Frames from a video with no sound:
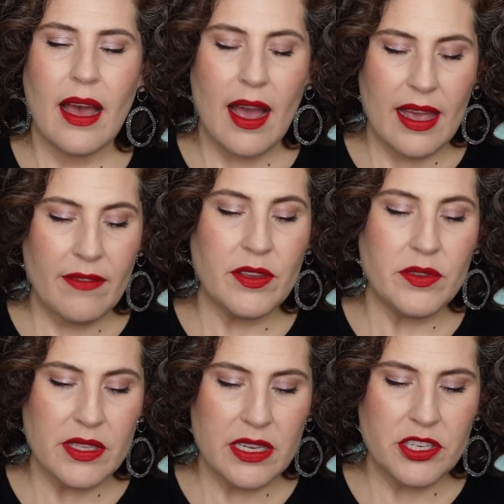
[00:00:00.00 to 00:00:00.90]
I have
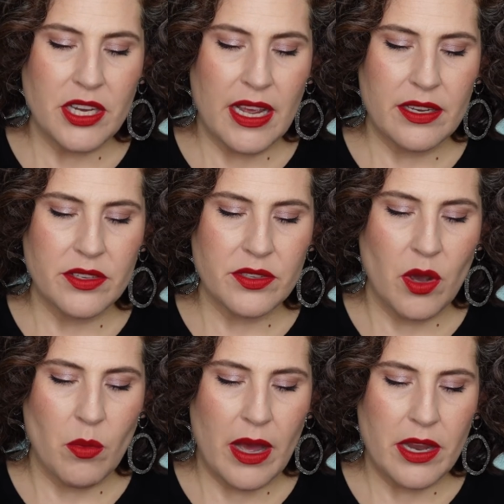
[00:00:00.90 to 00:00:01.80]
used this shade
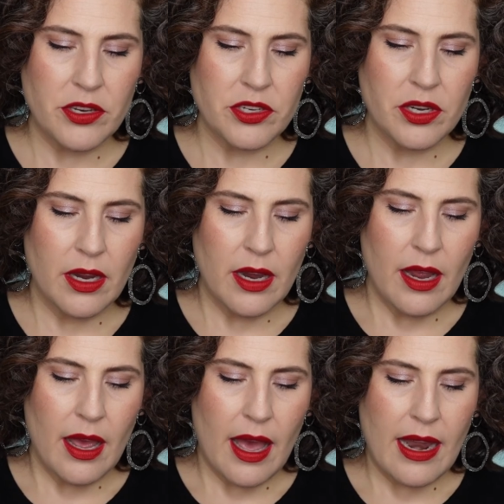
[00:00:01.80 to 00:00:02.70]
so much,
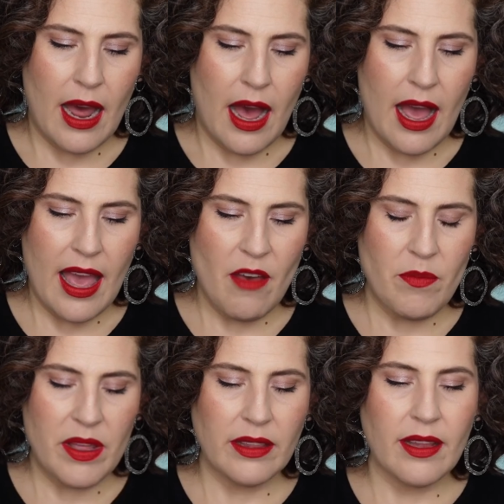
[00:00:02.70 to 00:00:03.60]
and I have
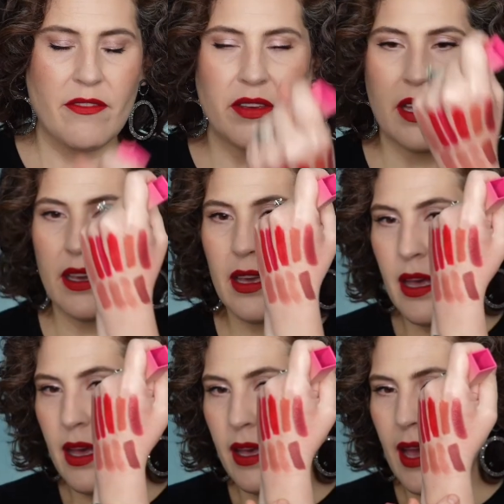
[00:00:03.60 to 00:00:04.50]
been loving
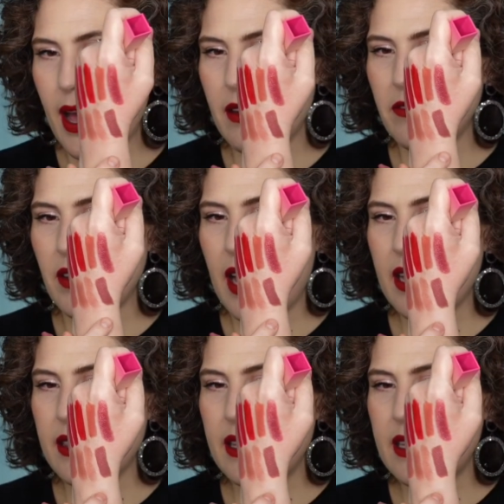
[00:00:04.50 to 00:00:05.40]
kind of
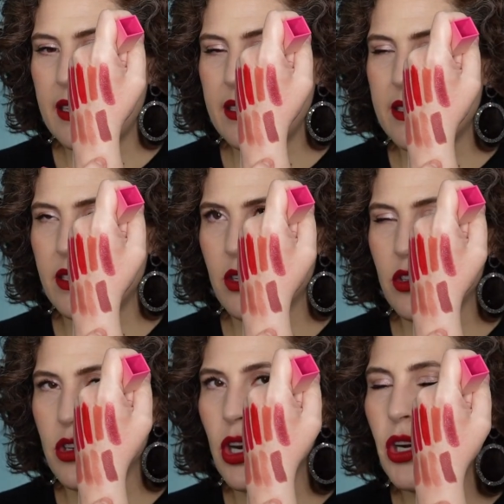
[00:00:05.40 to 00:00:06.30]
like these
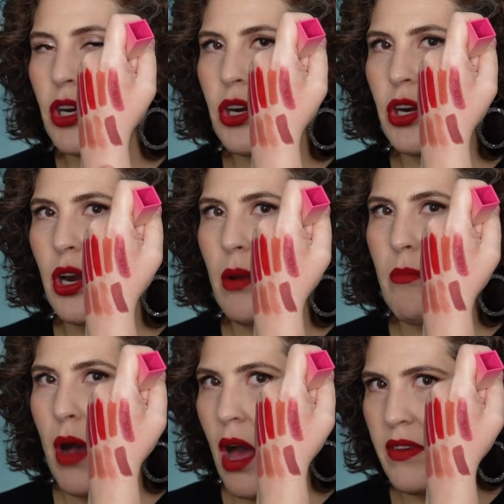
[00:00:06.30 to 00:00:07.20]
darker
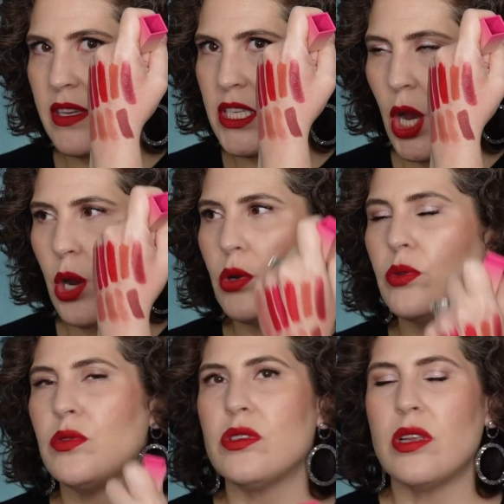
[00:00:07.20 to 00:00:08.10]
mobby
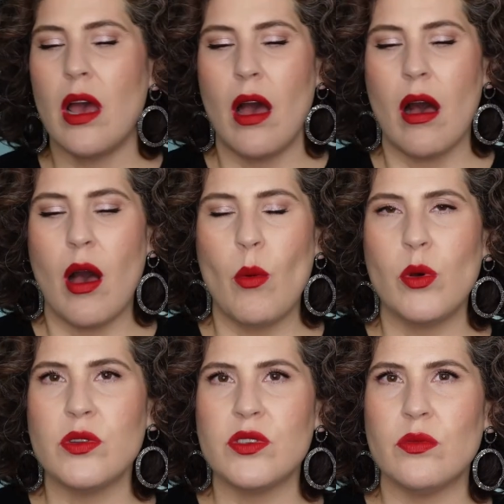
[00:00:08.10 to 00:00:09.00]
tones,
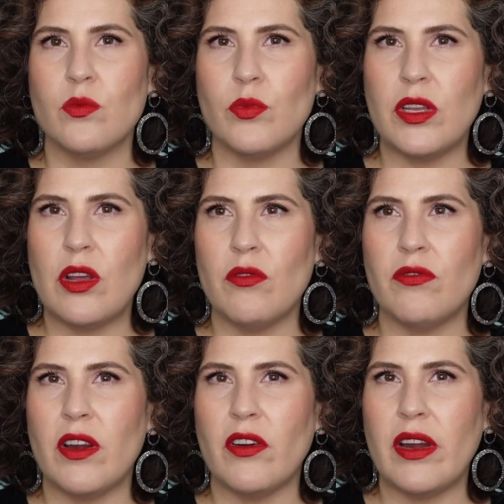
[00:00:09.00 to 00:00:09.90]
almost, you know,
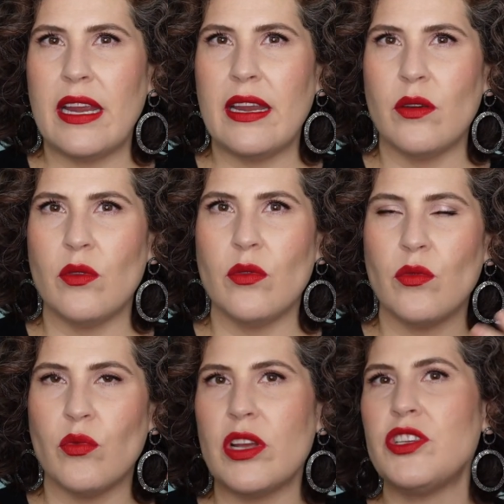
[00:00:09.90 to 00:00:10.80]
very
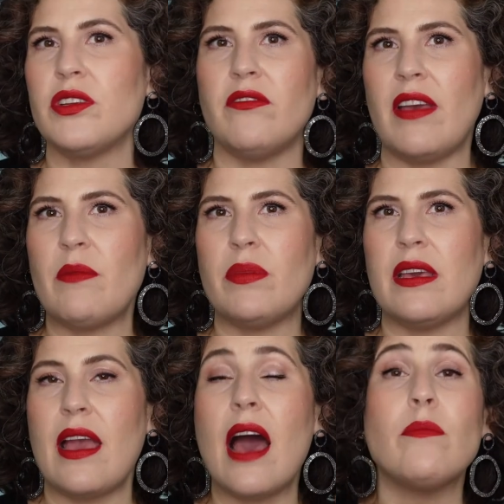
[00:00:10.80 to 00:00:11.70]
rich and
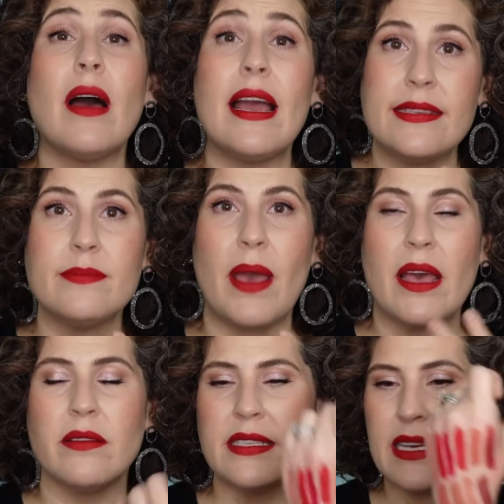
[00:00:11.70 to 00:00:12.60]
vampy on my
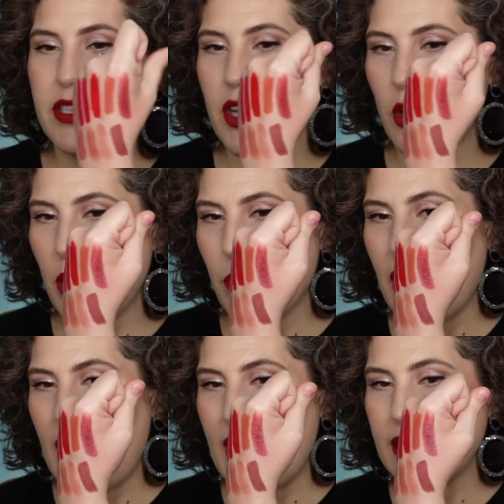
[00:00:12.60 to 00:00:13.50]
pale skin tone,
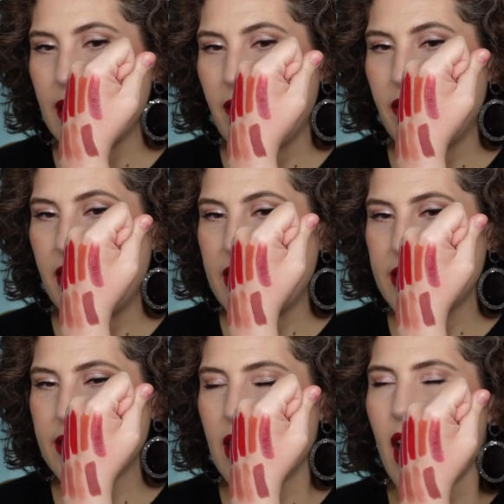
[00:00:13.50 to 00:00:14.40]
but I love
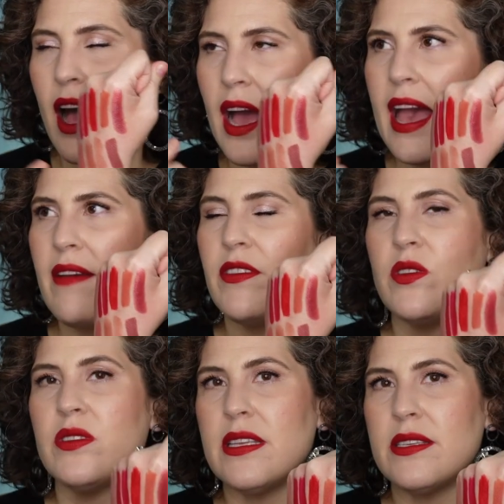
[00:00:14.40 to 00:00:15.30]
this. I have
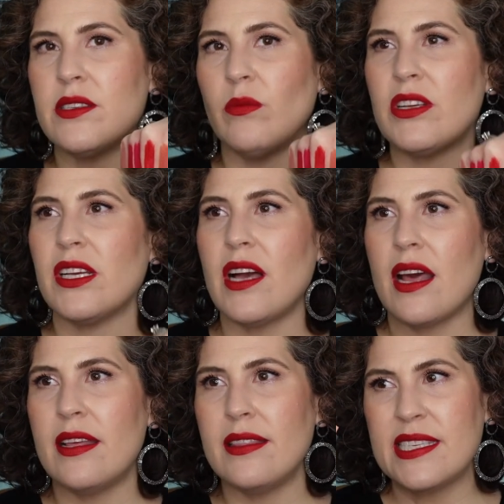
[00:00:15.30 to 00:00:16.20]
used this so much. I
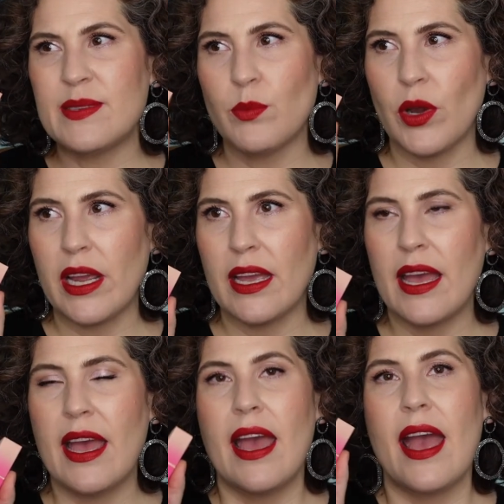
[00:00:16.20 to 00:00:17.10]
got it this spring
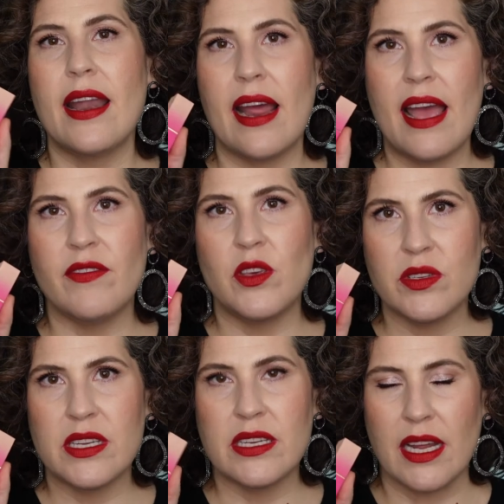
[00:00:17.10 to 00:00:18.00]
and I have
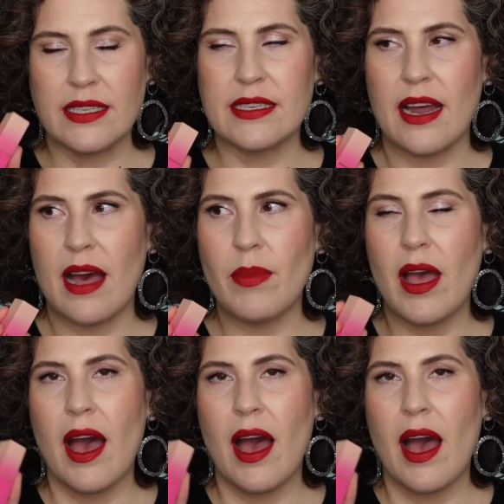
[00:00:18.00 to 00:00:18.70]
used it nonstop.